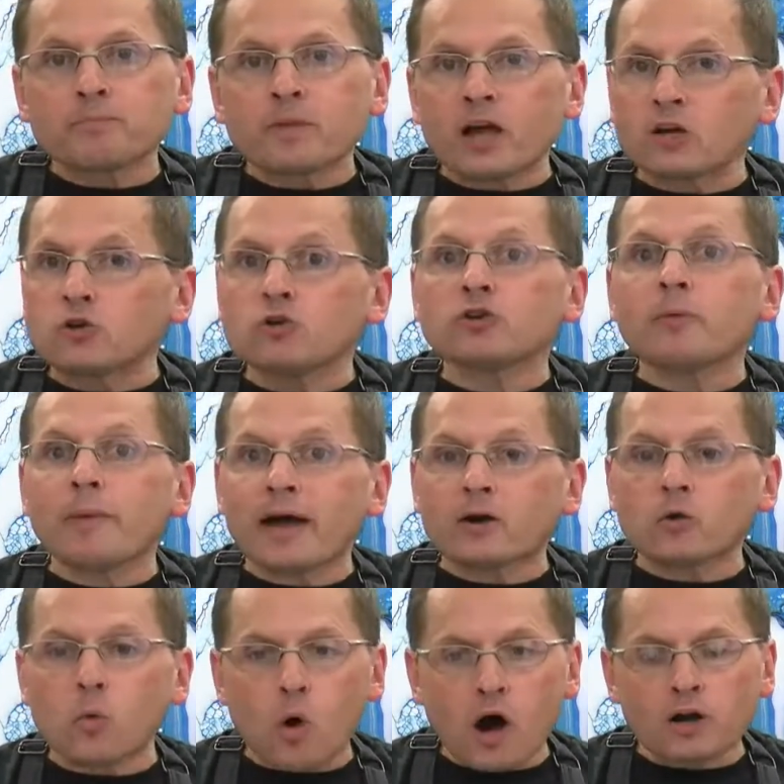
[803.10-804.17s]
a good amount
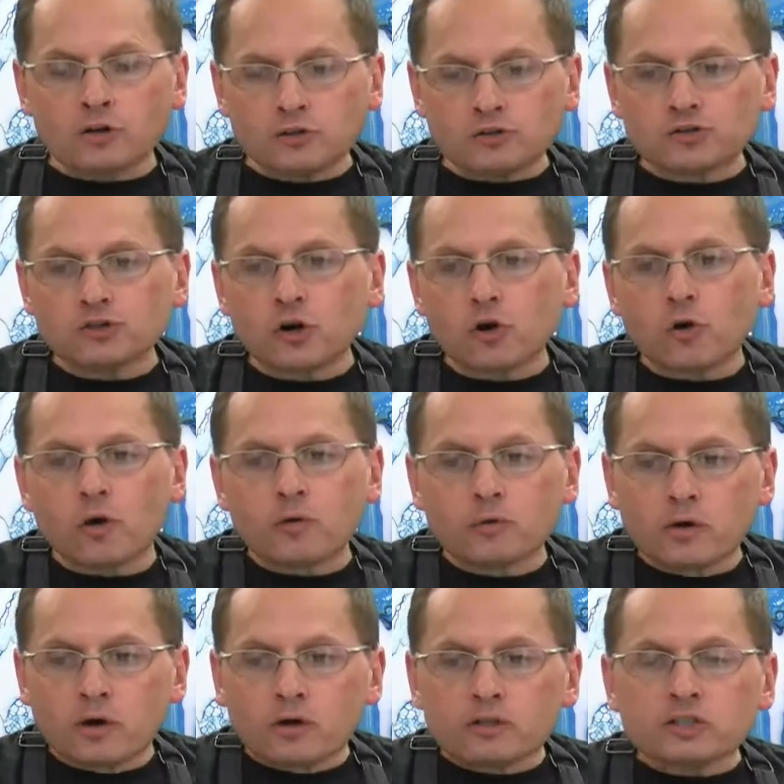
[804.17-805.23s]
of water. So
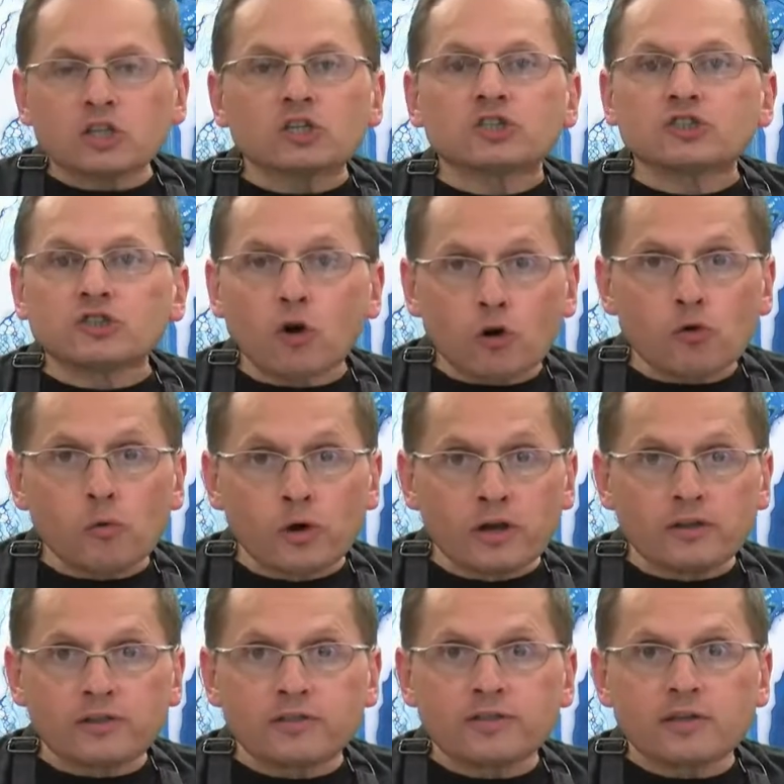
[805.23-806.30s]
to start
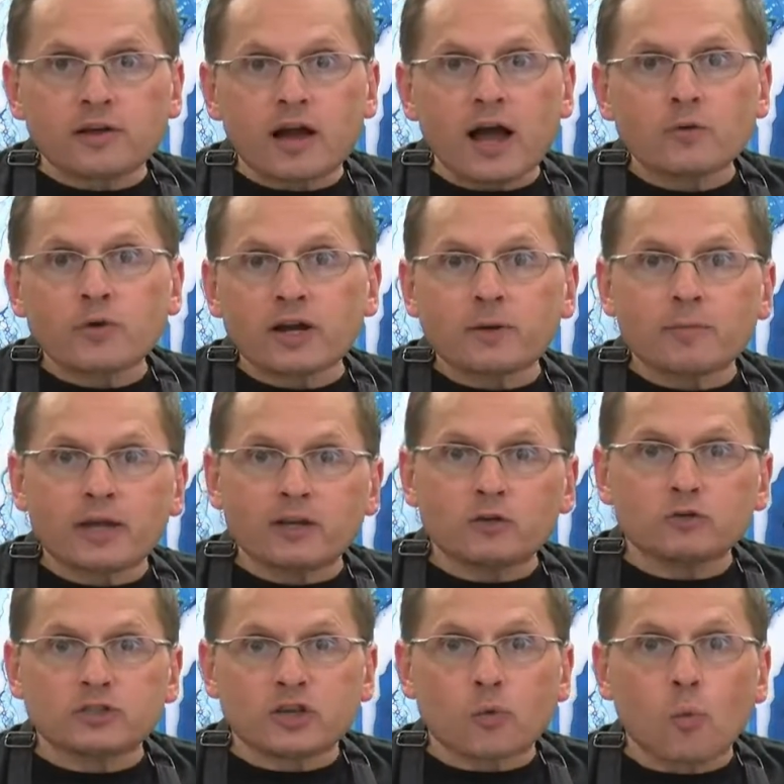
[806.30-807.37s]
with, I recommend
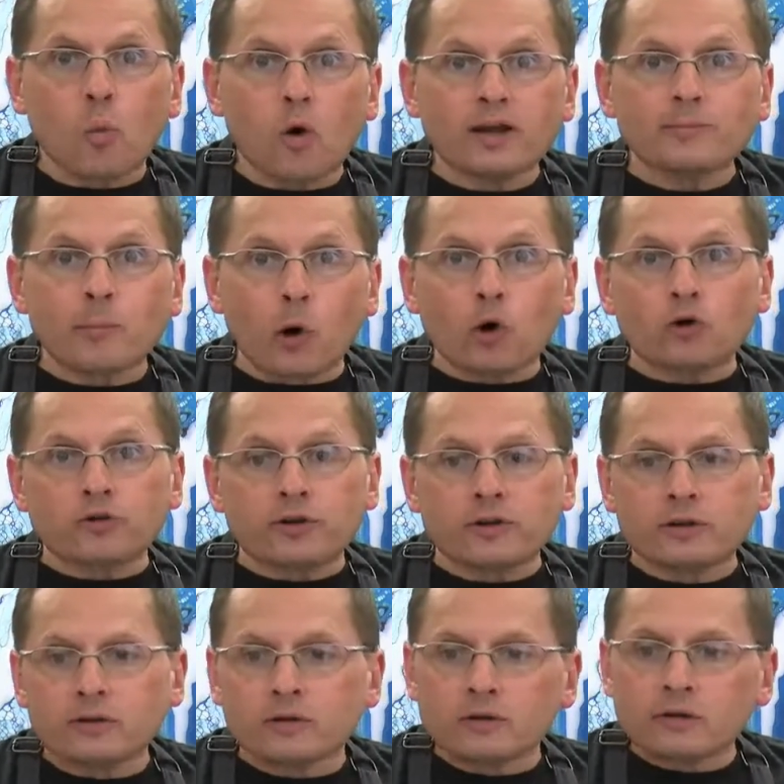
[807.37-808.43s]
using 1 part
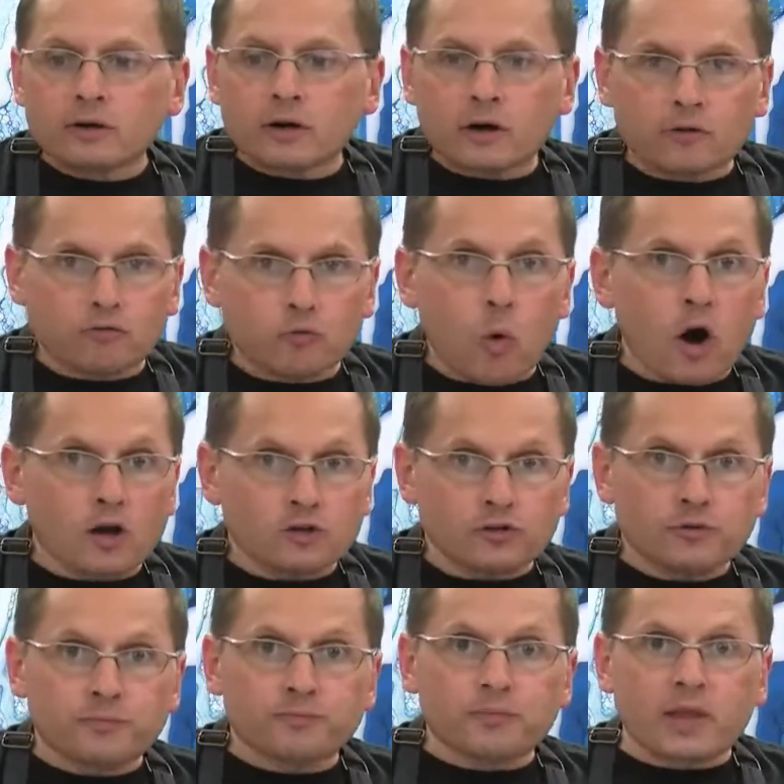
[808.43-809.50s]
of
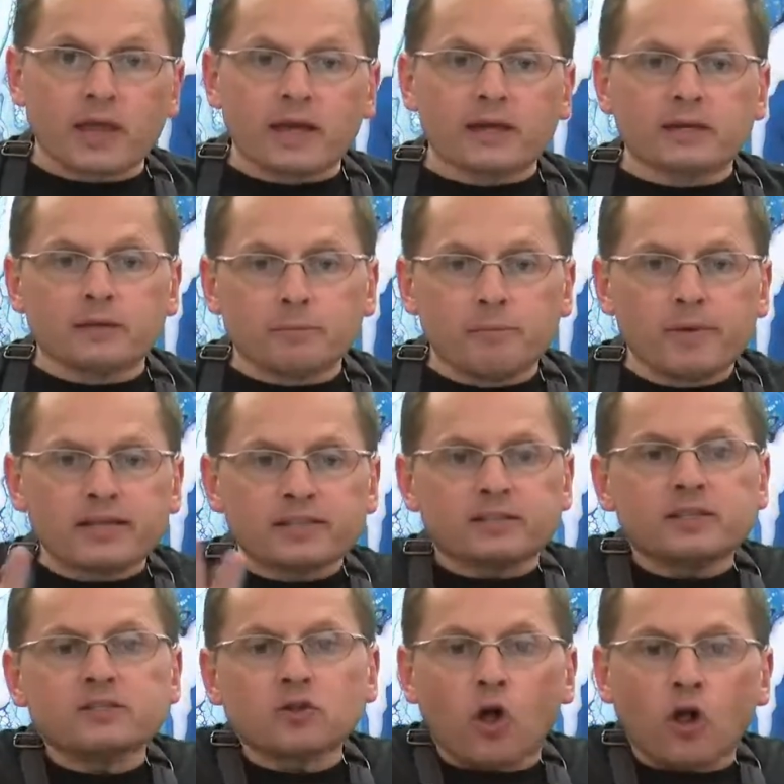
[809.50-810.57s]
water and mix
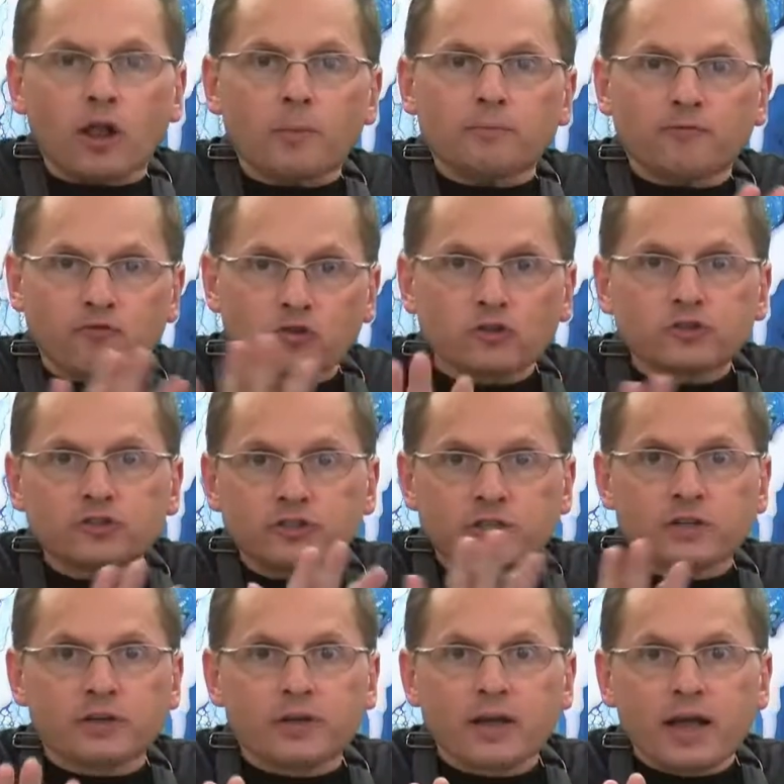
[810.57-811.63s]
these all up first,
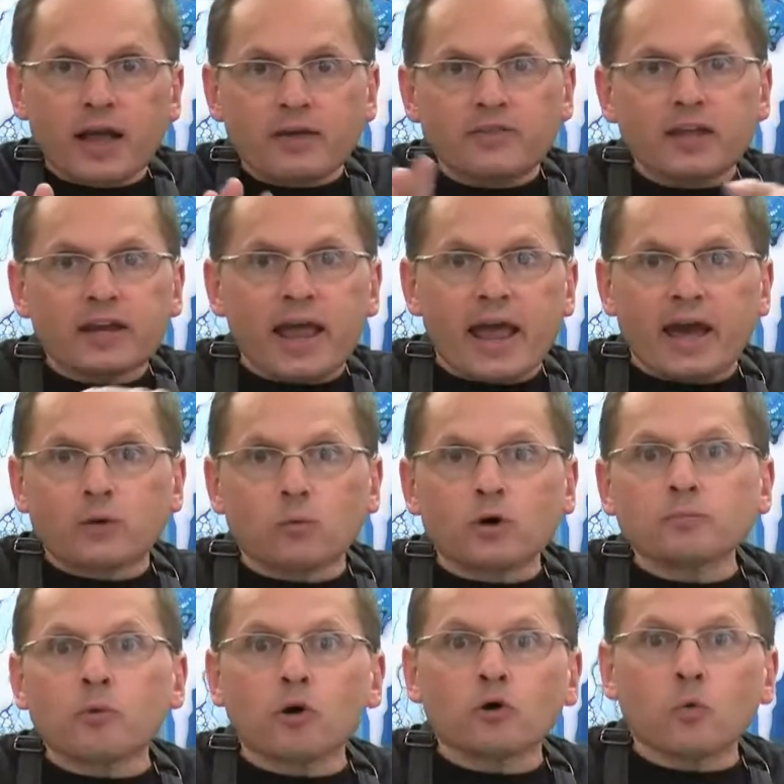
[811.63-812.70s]
and then add
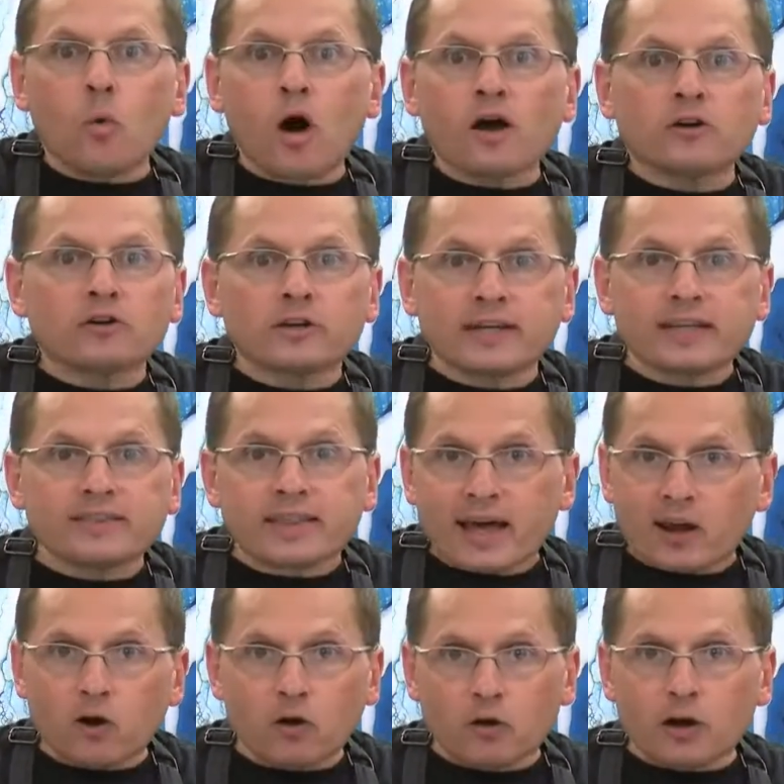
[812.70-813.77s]
1 part water, get
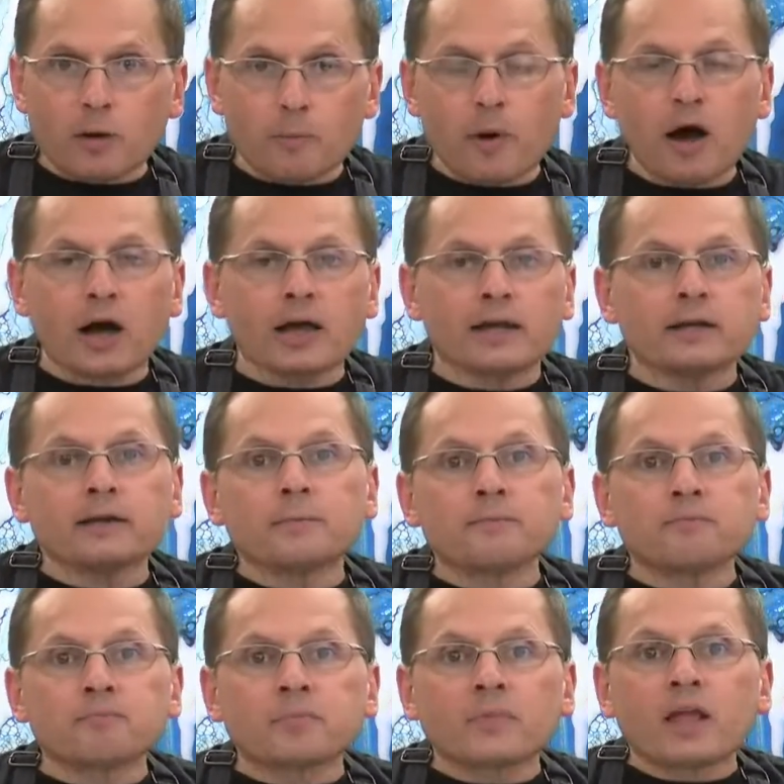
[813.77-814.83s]
that all combined.
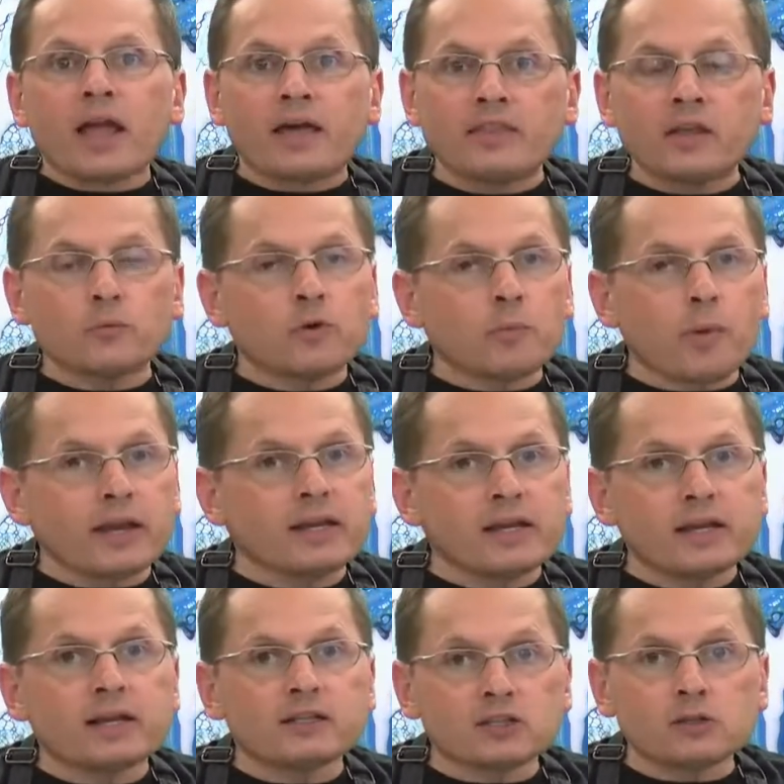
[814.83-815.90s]
And then we might
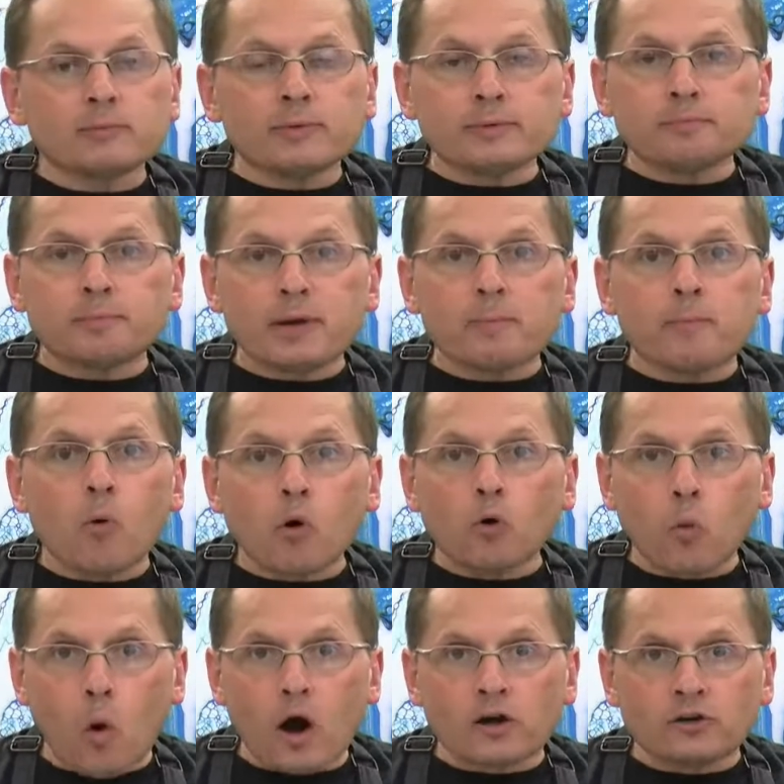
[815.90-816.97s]
need a little bit more
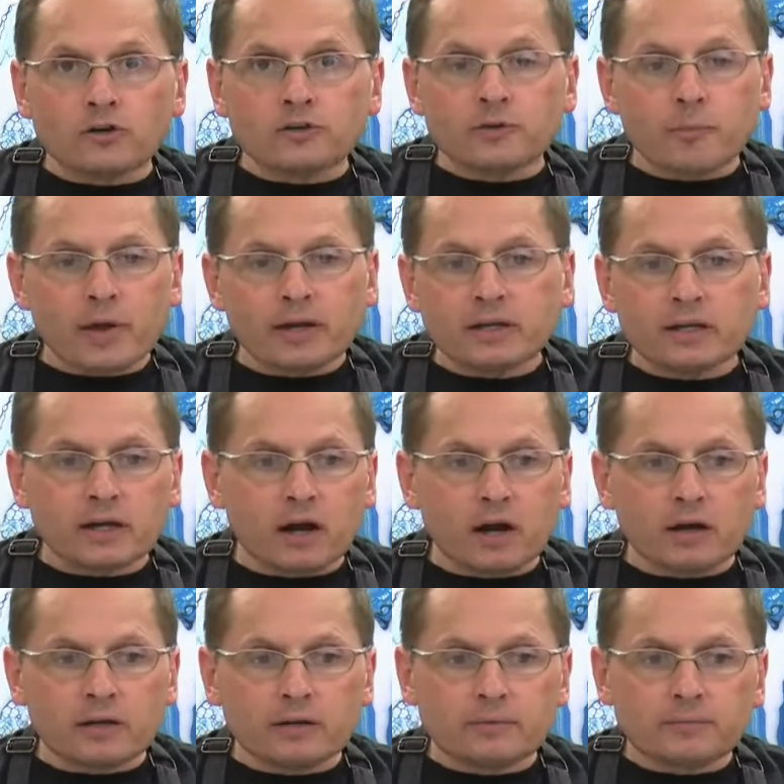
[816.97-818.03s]
water depending
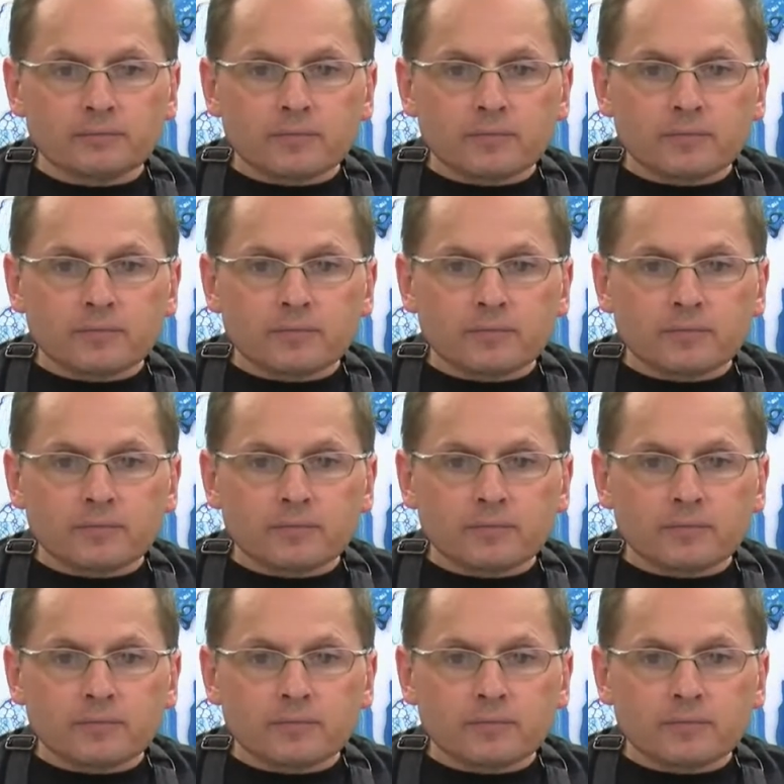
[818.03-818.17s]
on